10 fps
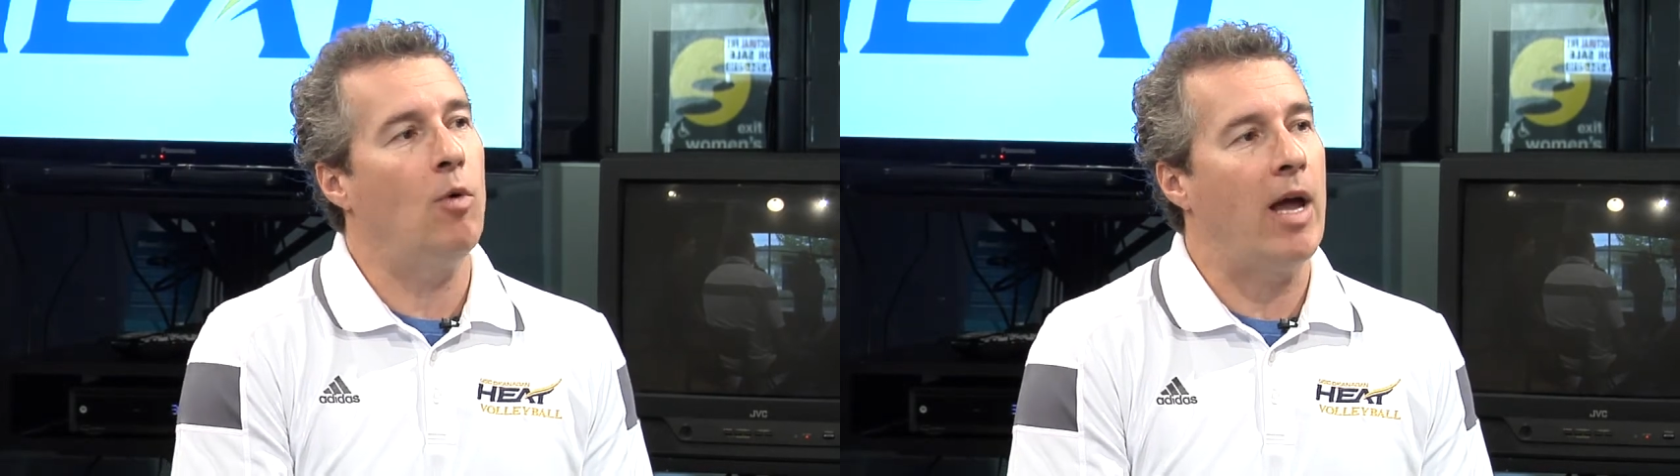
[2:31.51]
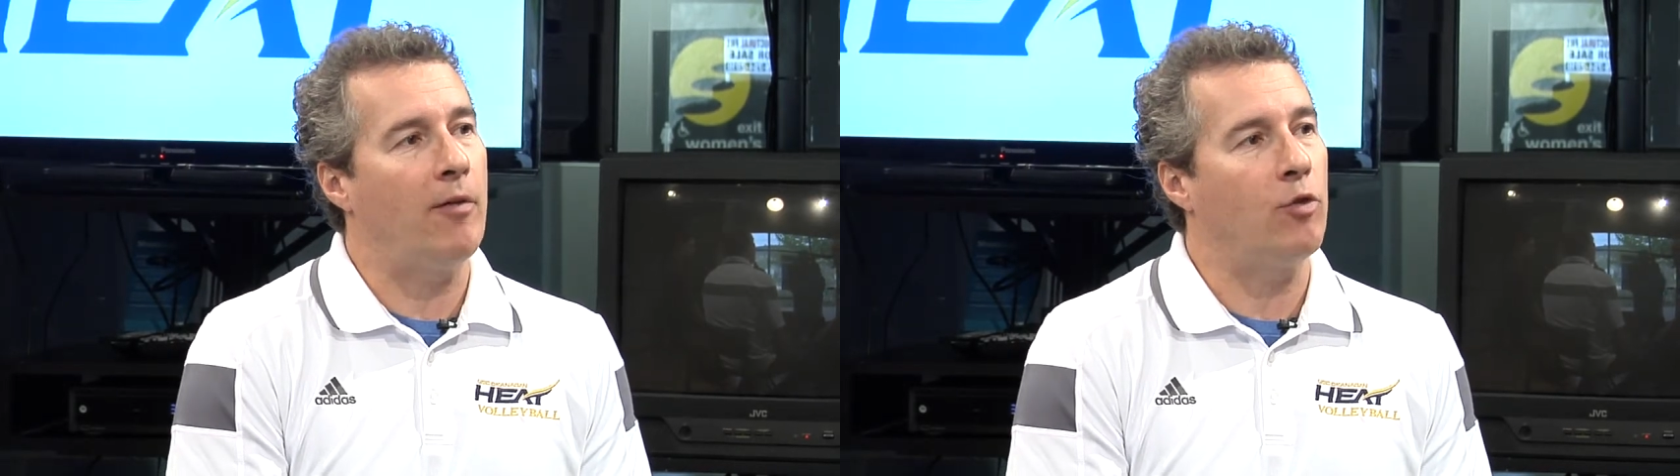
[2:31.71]

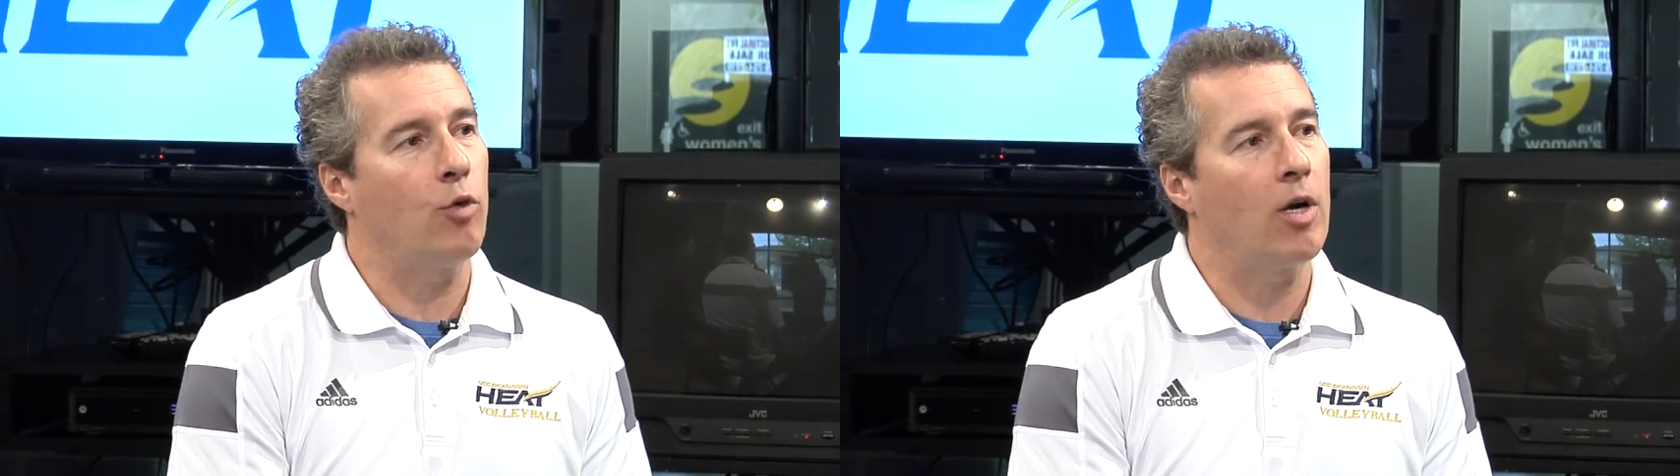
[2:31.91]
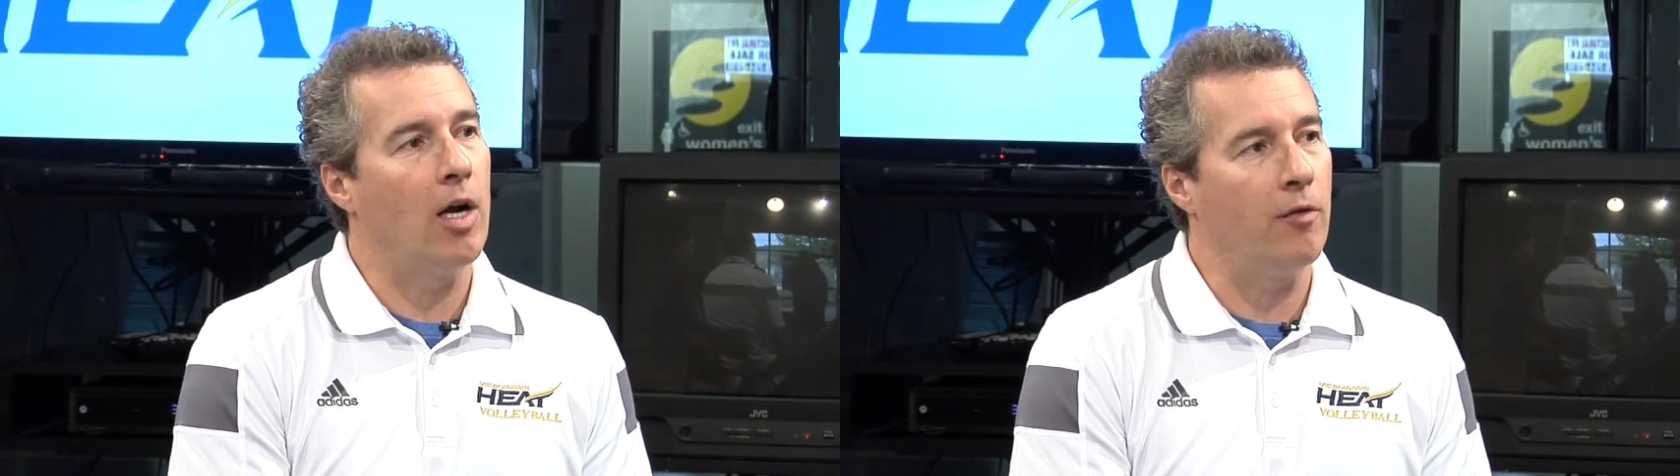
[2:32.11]
we have to
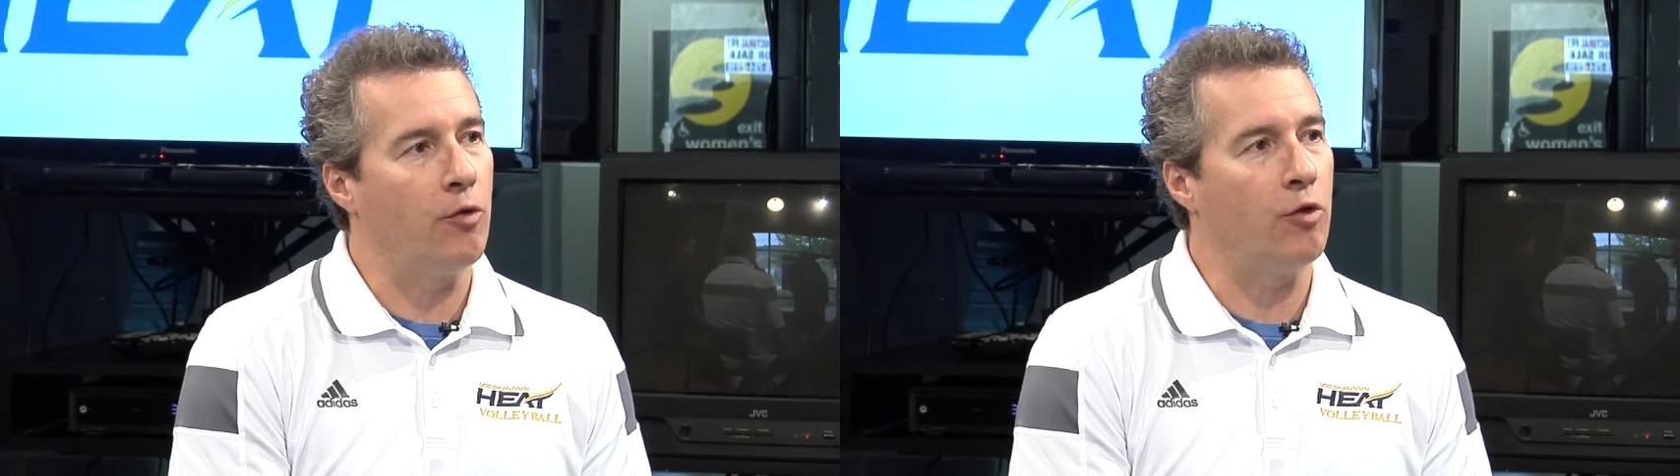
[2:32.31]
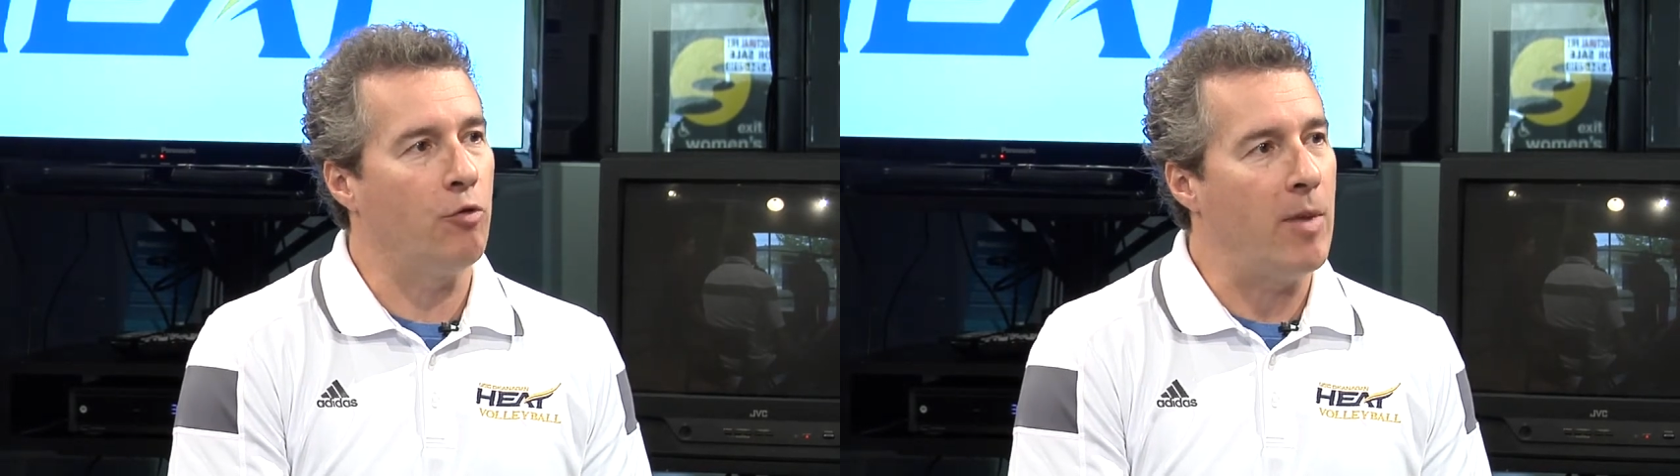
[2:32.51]
work on
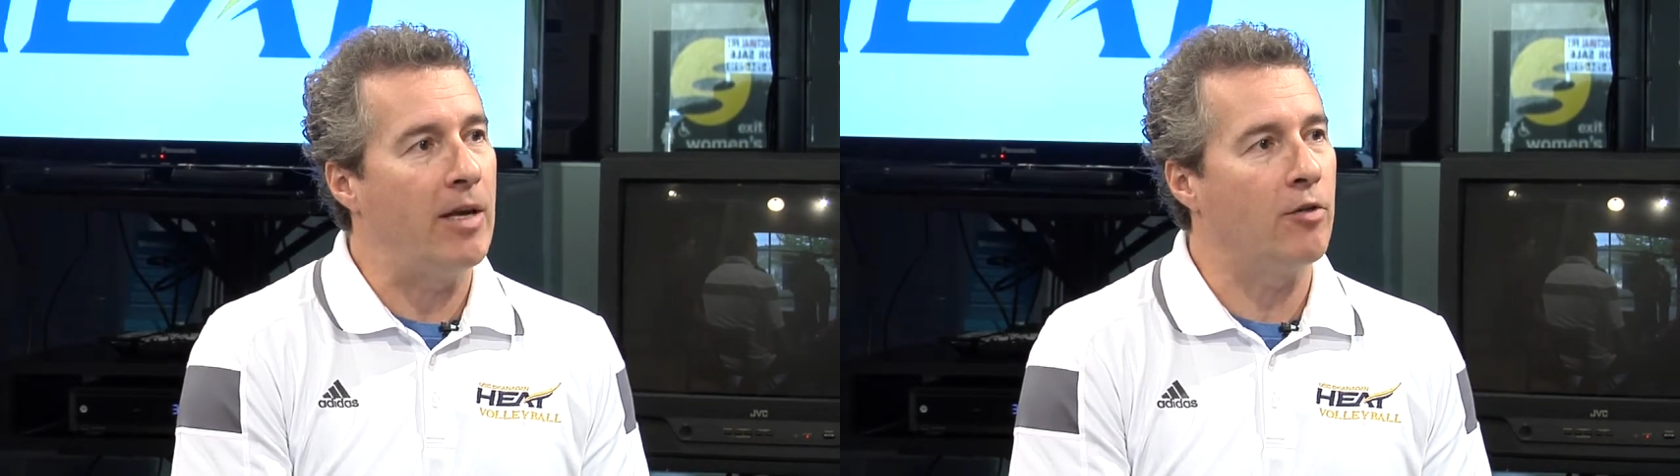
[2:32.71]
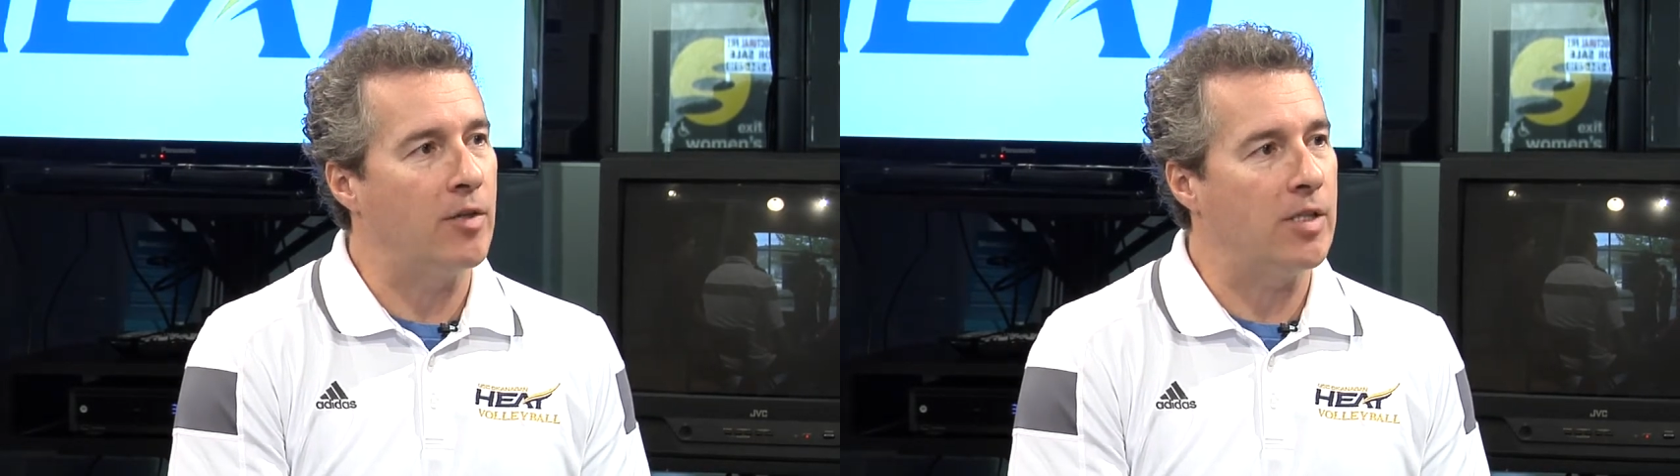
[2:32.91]
for the remainder of the